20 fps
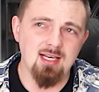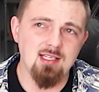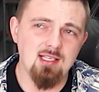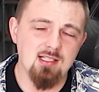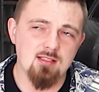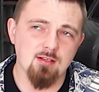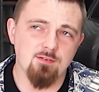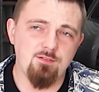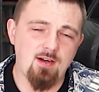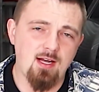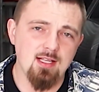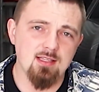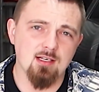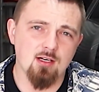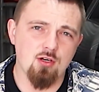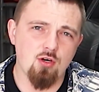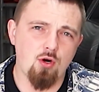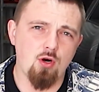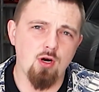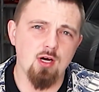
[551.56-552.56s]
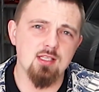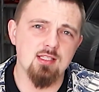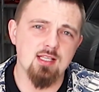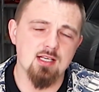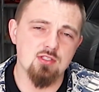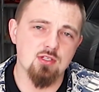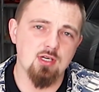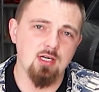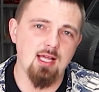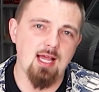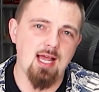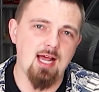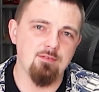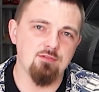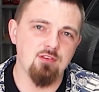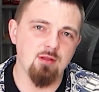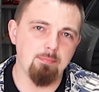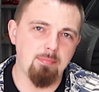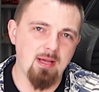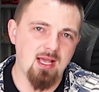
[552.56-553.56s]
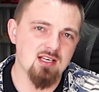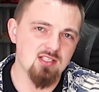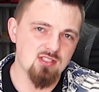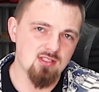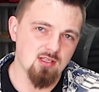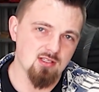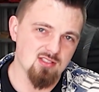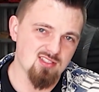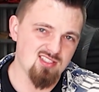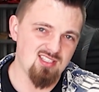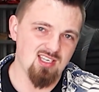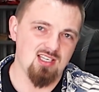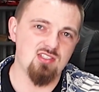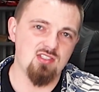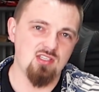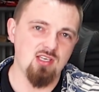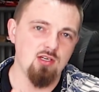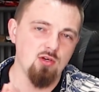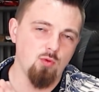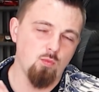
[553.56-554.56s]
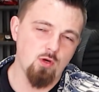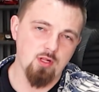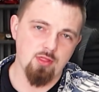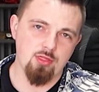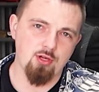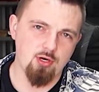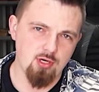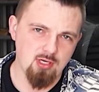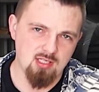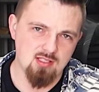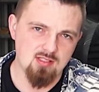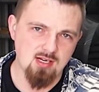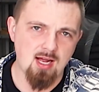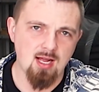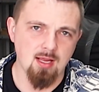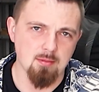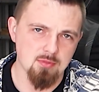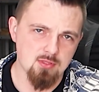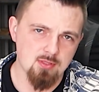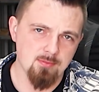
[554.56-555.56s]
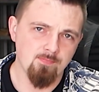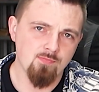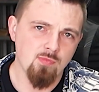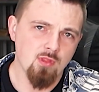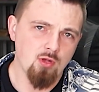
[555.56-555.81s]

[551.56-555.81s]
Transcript: I need to find the car that's gonna have the best 60 to 130 times,